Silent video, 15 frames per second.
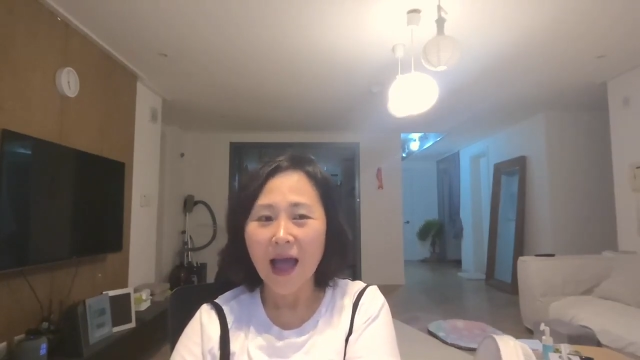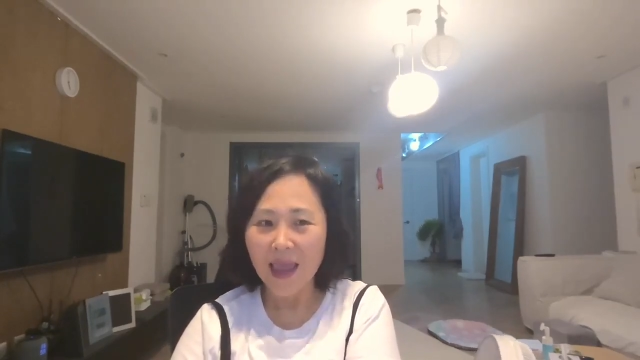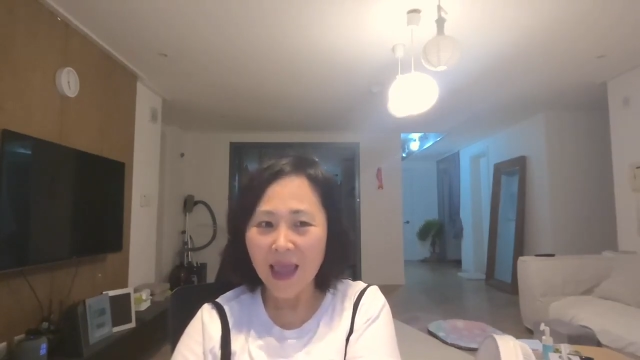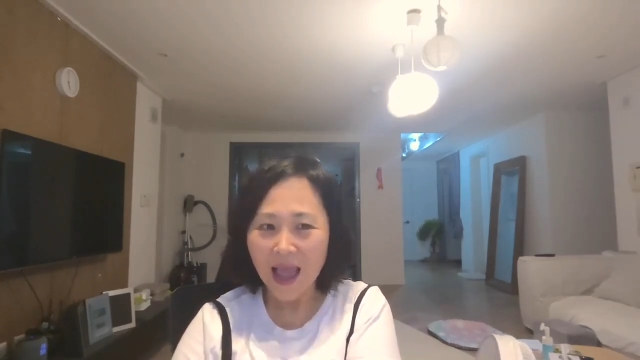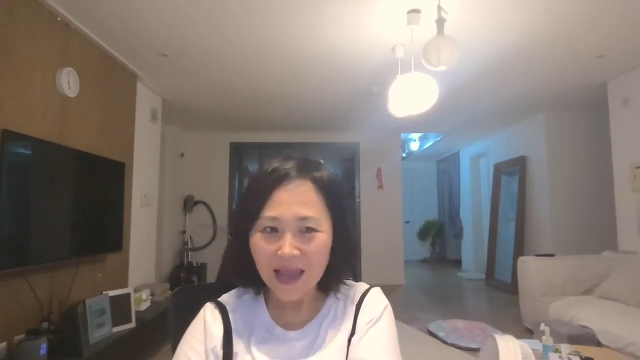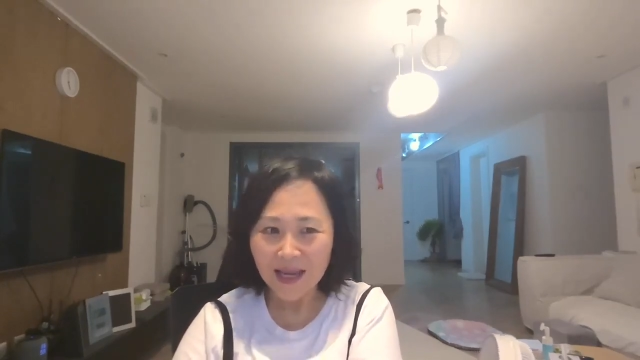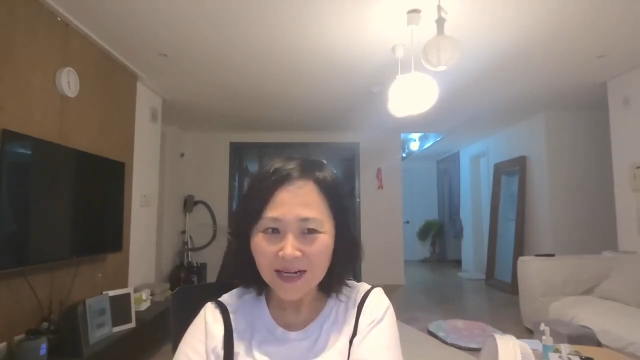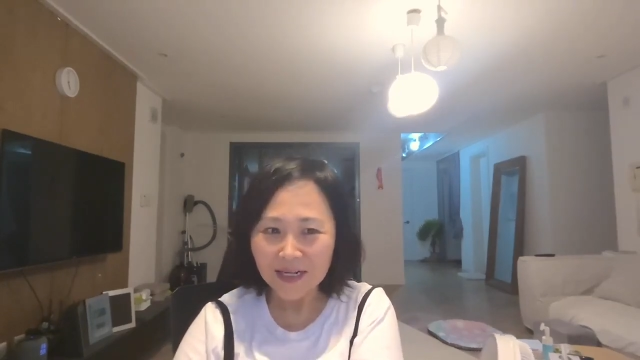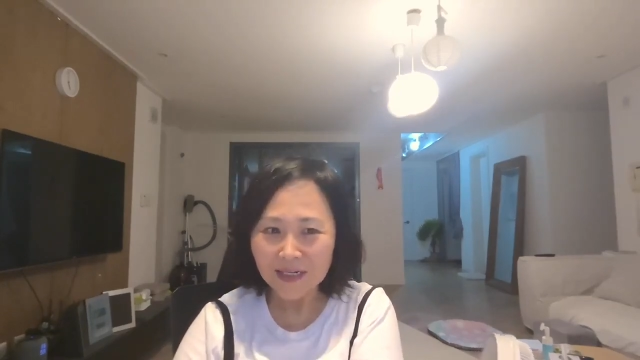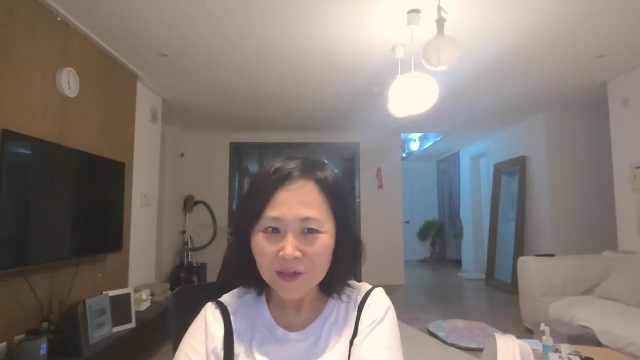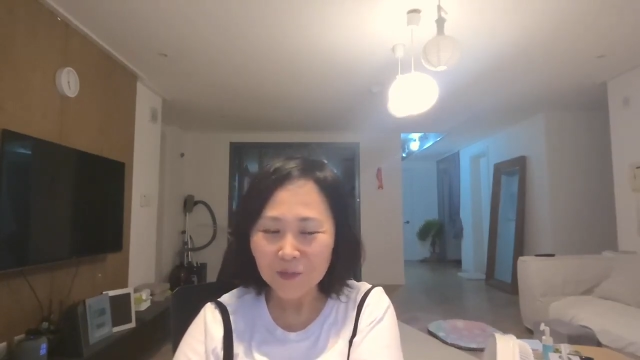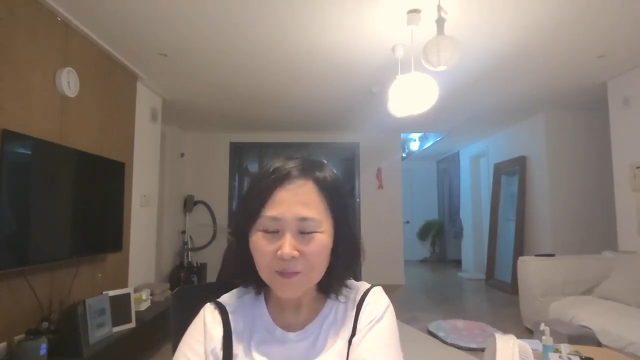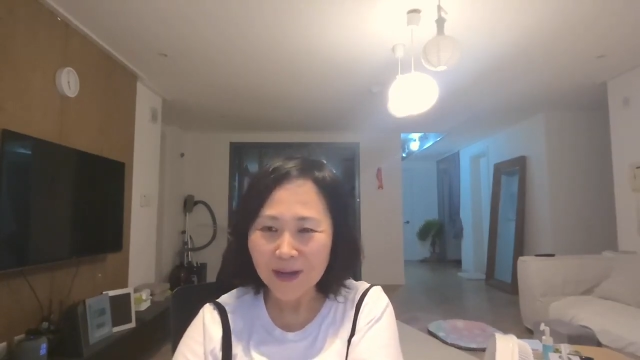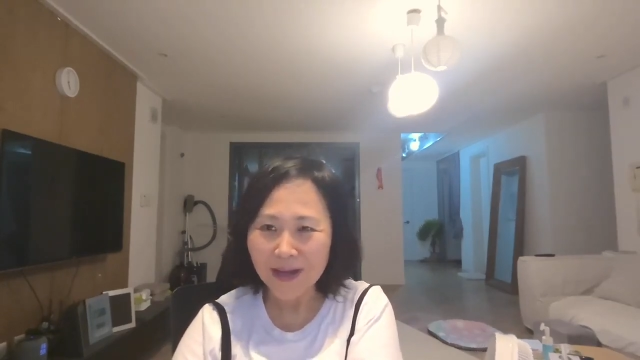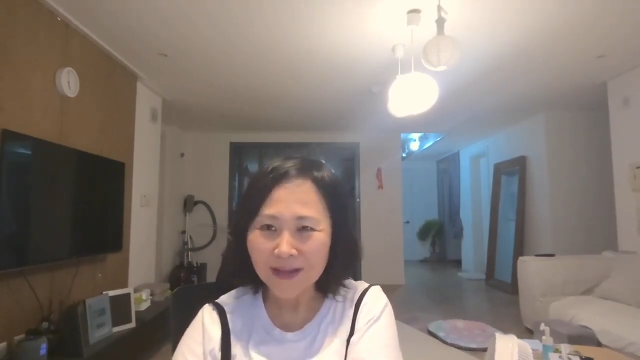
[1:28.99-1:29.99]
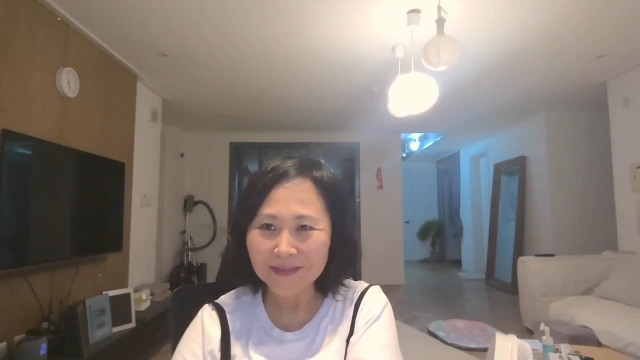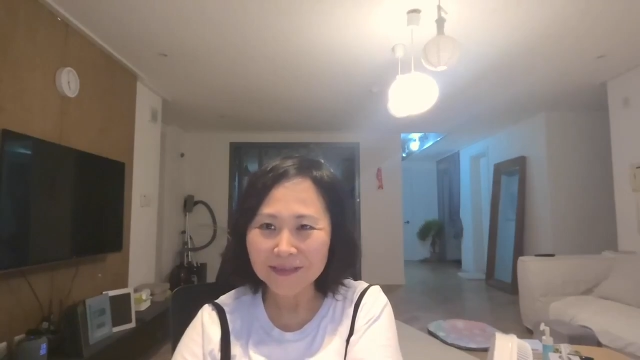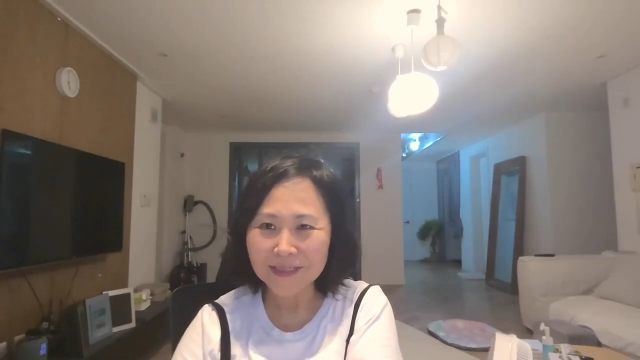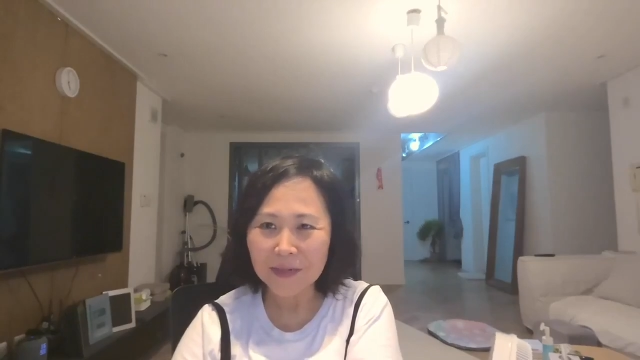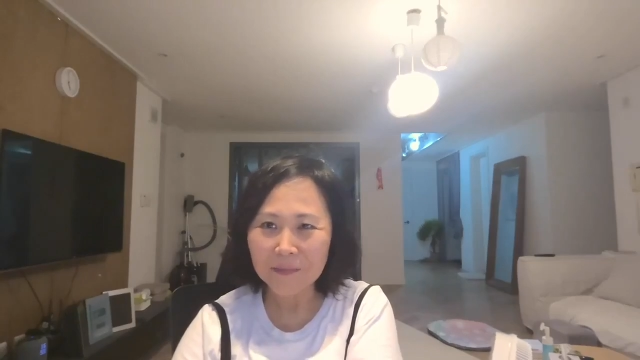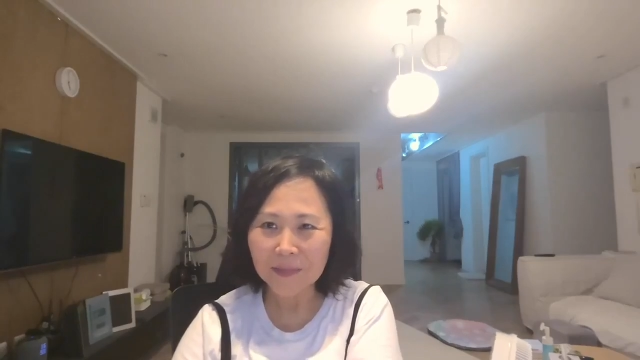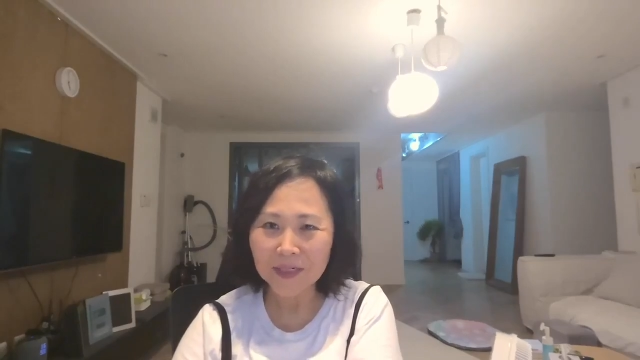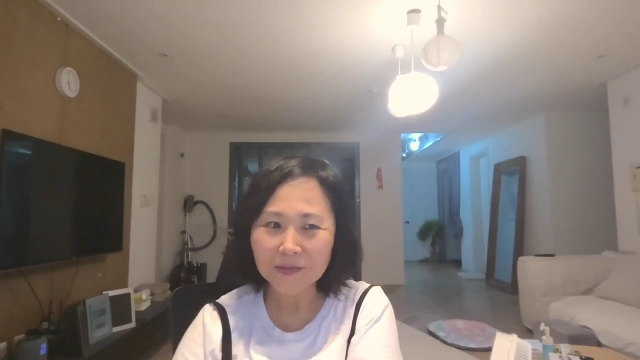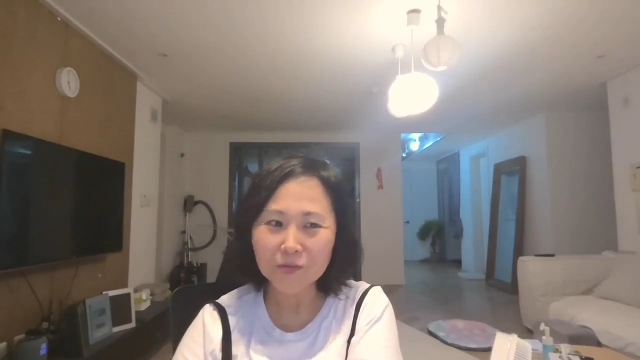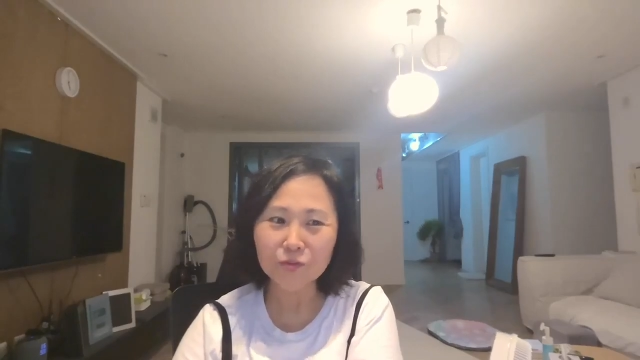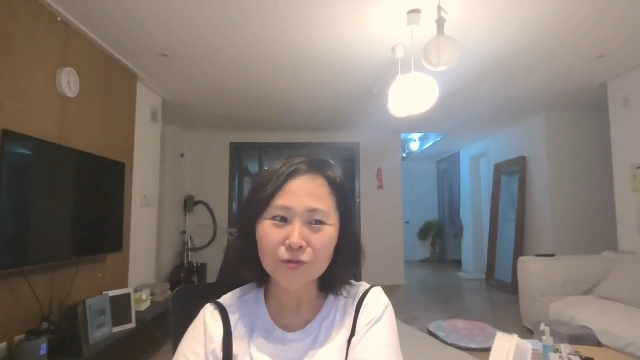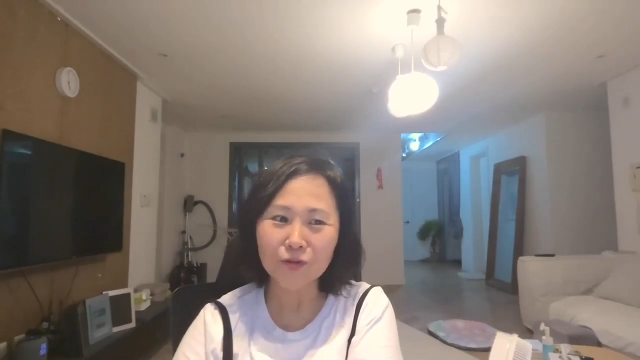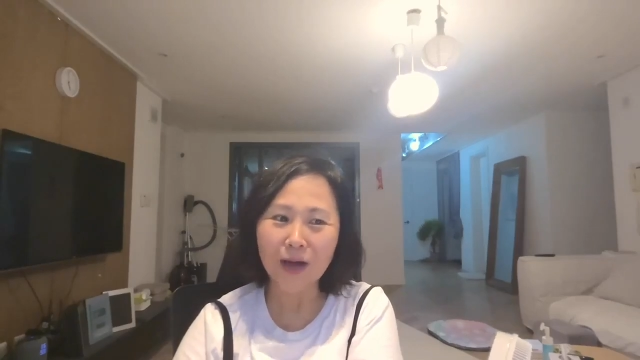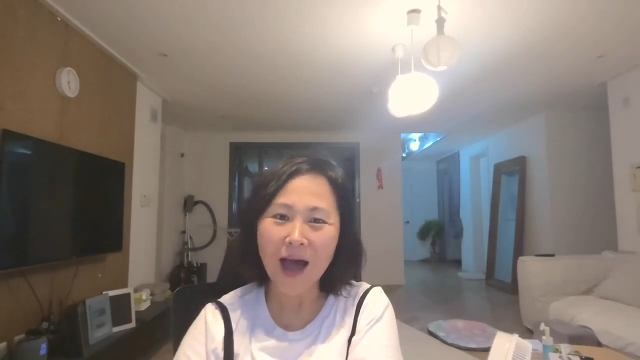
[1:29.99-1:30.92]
I highly recommend the JMIR